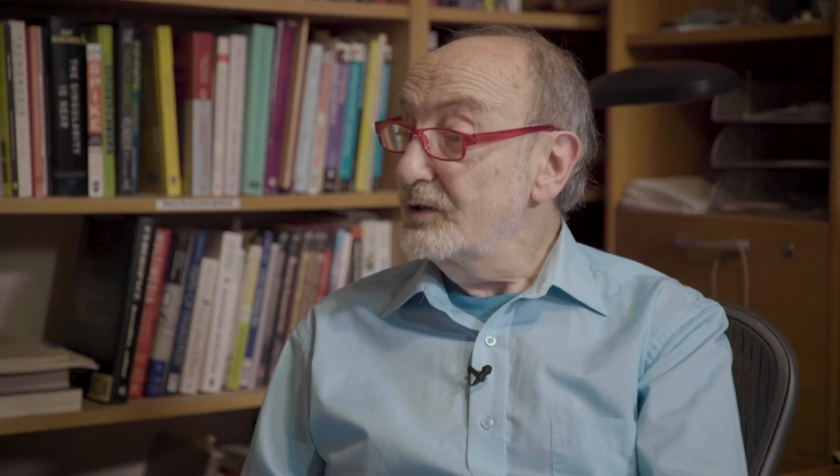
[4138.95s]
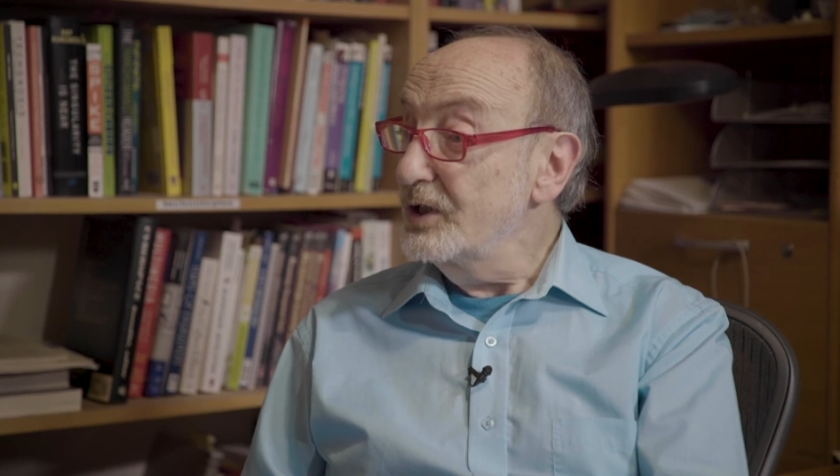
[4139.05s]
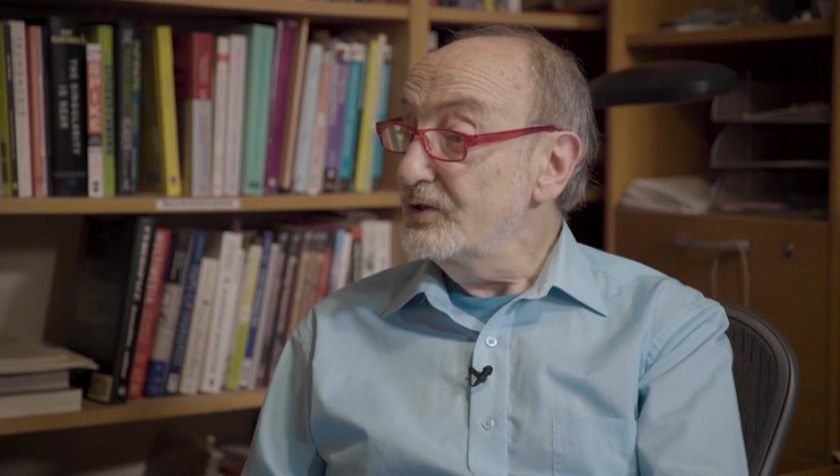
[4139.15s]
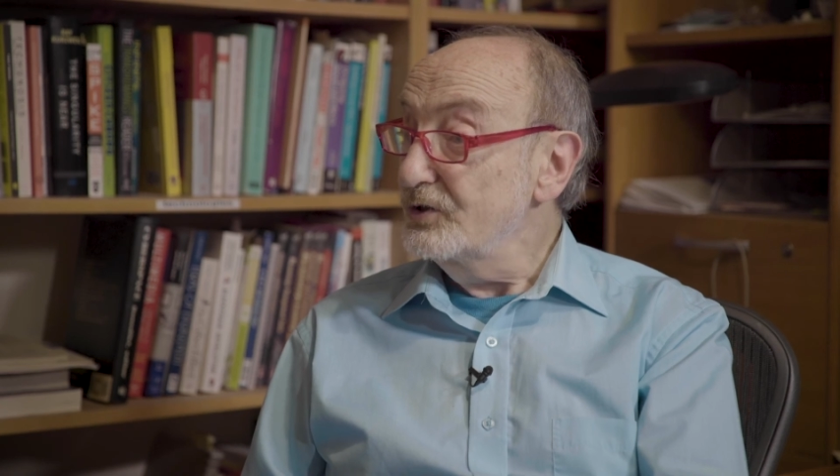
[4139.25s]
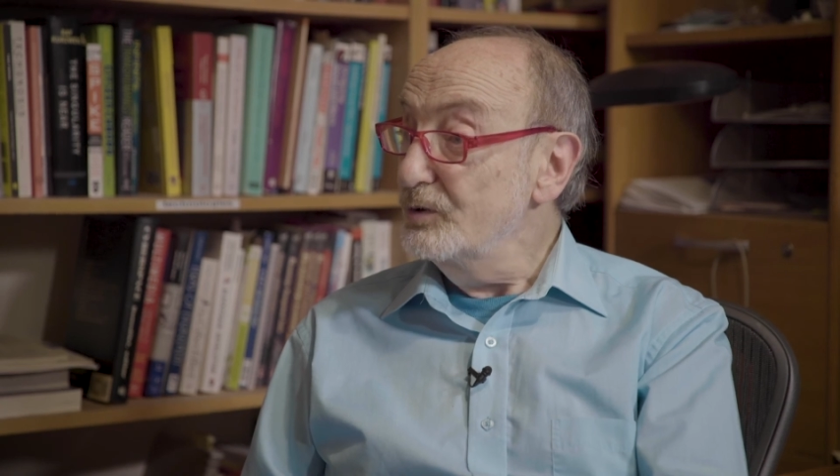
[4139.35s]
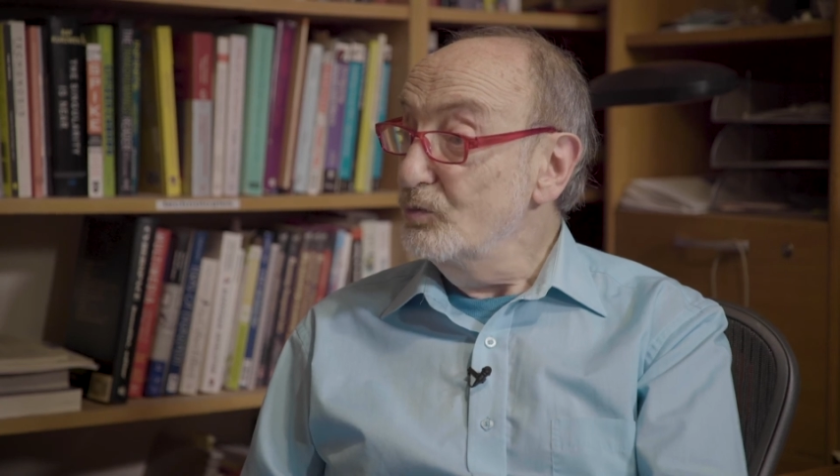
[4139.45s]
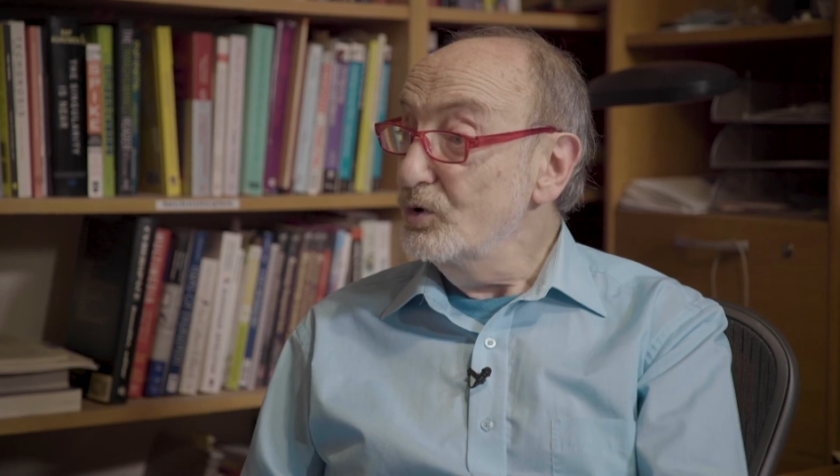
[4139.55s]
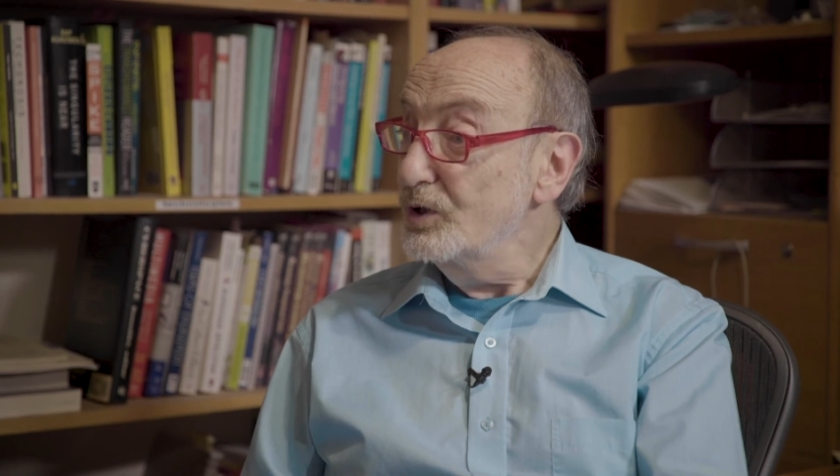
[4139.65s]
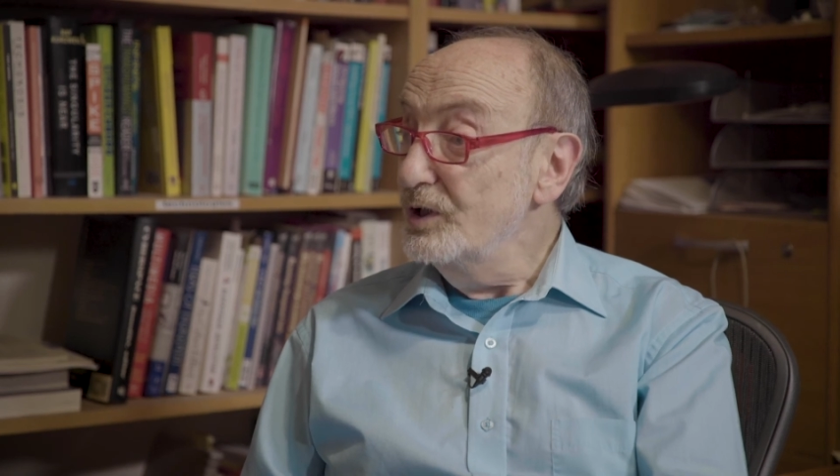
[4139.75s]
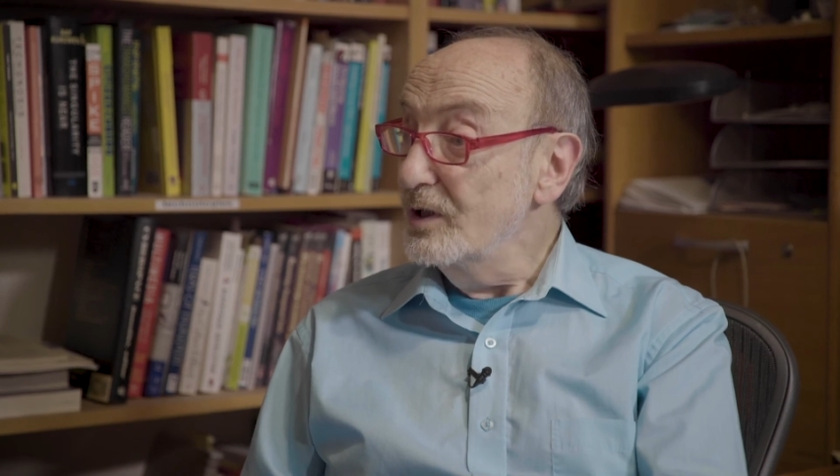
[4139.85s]

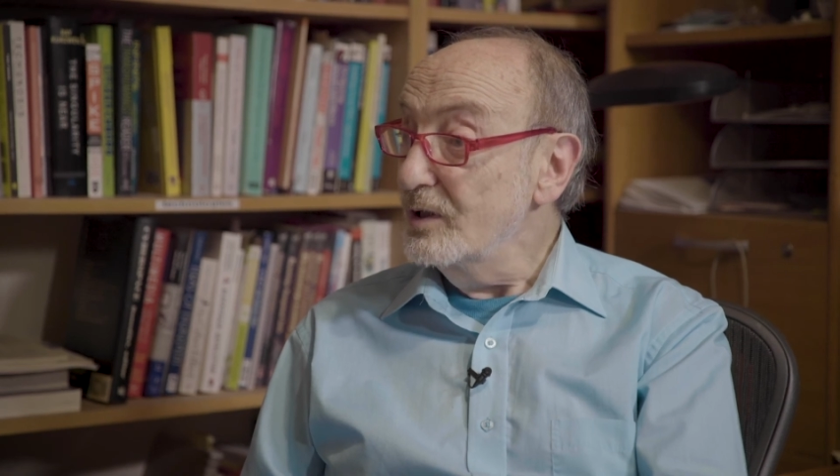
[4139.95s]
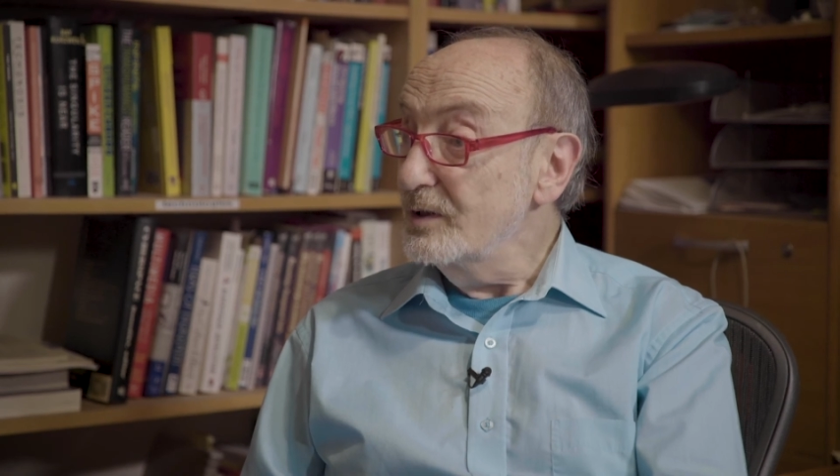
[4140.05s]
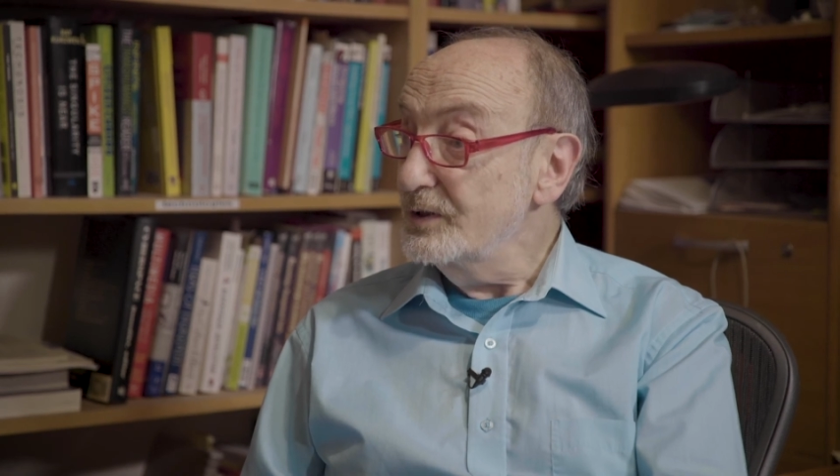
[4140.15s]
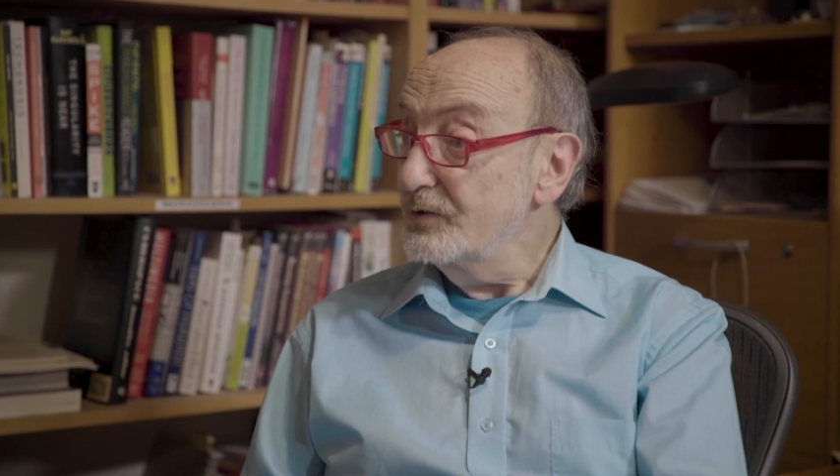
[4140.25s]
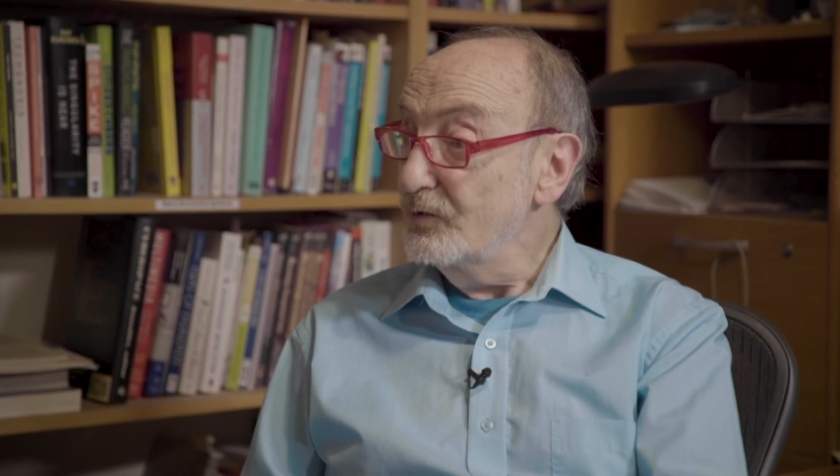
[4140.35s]
testimonials